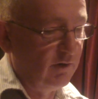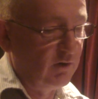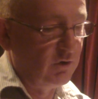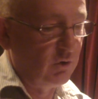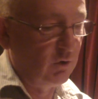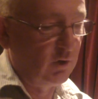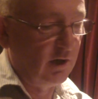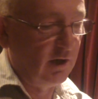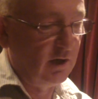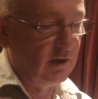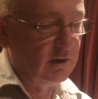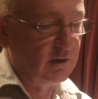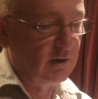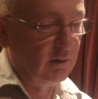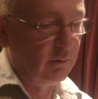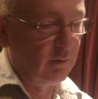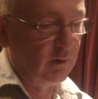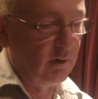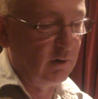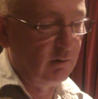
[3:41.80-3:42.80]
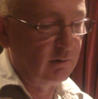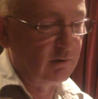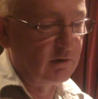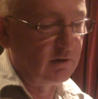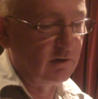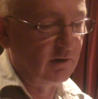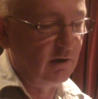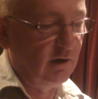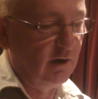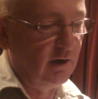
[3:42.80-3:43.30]
he shook hands, he would
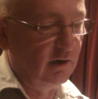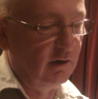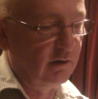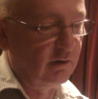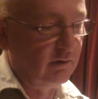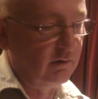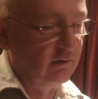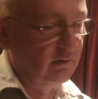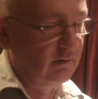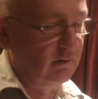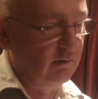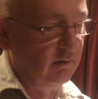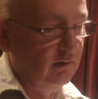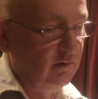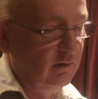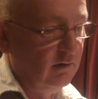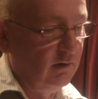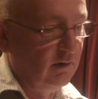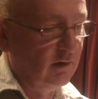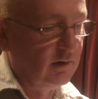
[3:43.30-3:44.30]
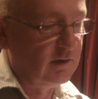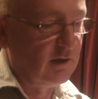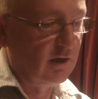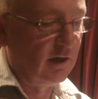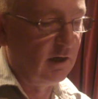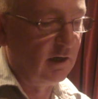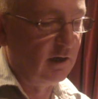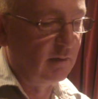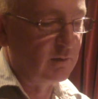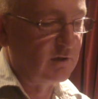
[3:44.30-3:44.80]
always try linger and
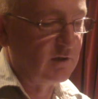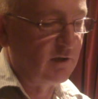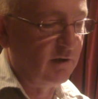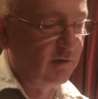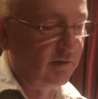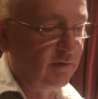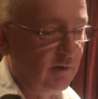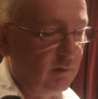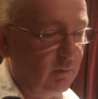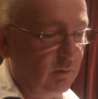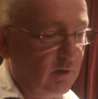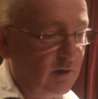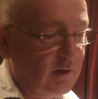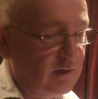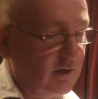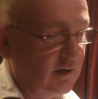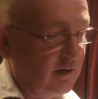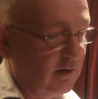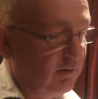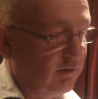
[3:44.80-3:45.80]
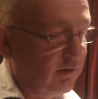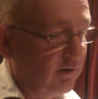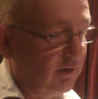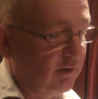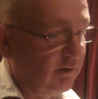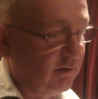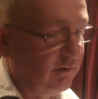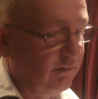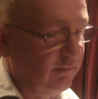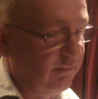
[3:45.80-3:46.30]
tickle them softly with his little
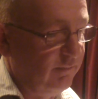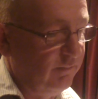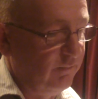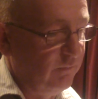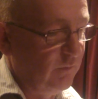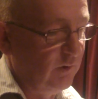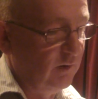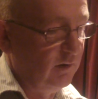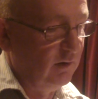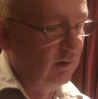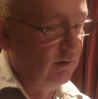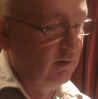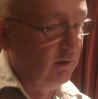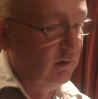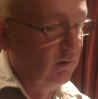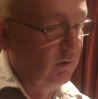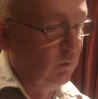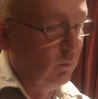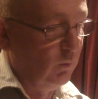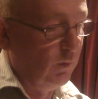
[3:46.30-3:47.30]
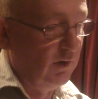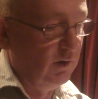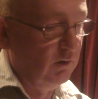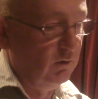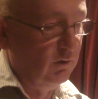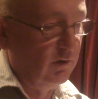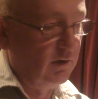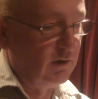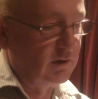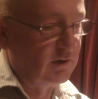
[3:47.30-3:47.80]
finger. We
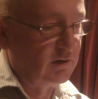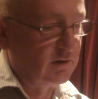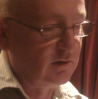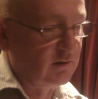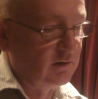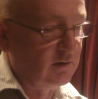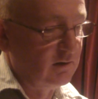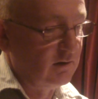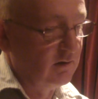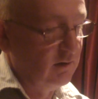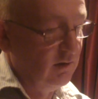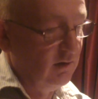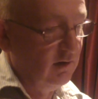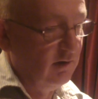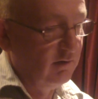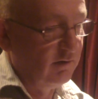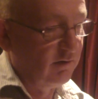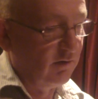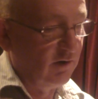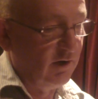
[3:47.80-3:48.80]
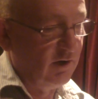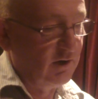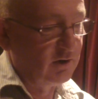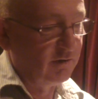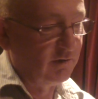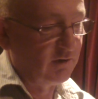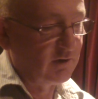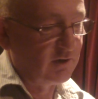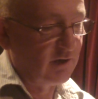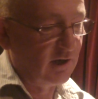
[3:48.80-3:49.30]
knew this, for each
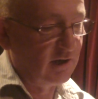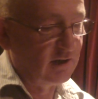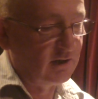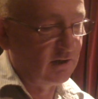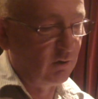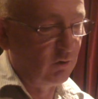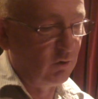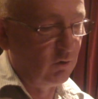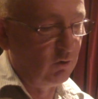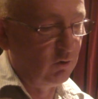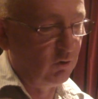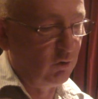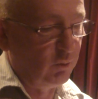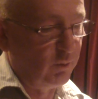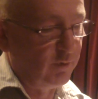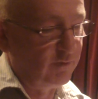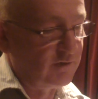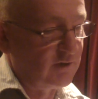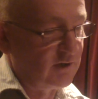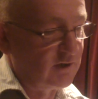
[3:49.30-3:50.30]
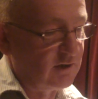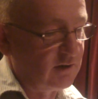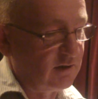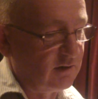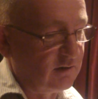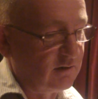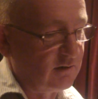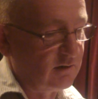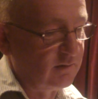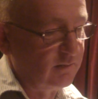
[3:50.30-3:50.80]
of us asked our own group of
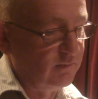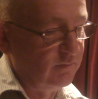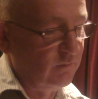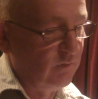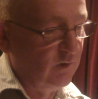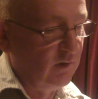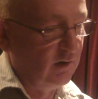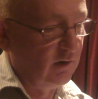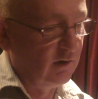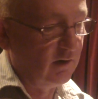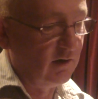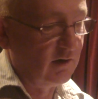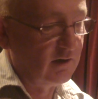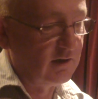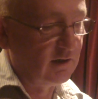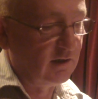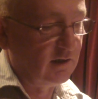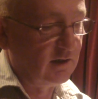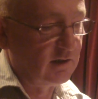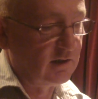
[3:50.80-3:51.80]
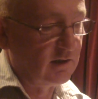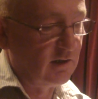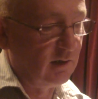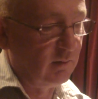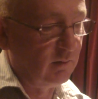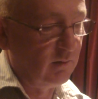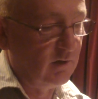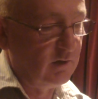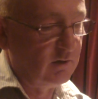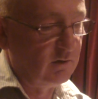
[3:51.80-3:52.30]
sisters, and all said the
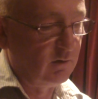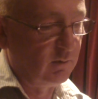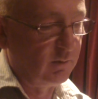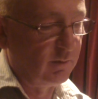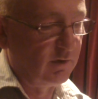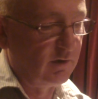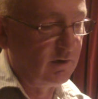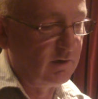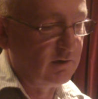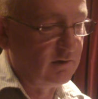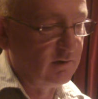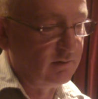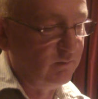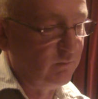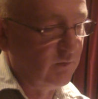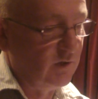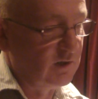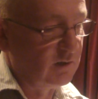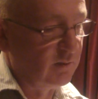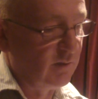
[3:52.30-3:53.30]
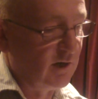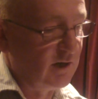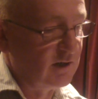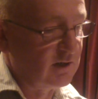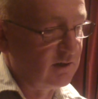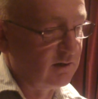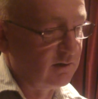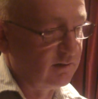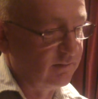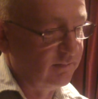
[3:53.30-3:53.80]
same, he's no priest, he's a
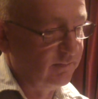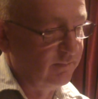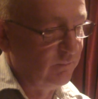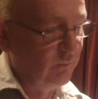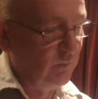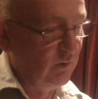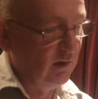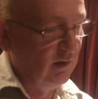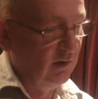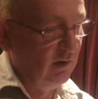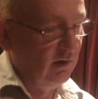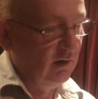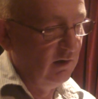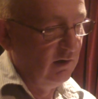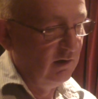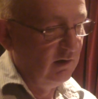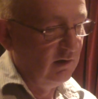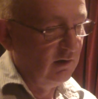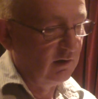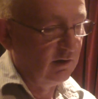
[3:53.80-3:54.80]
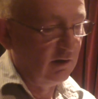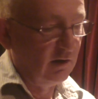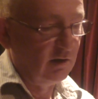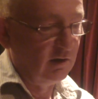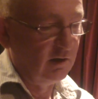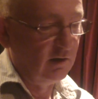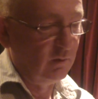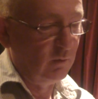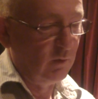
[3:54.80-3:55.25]
molester. At the end of the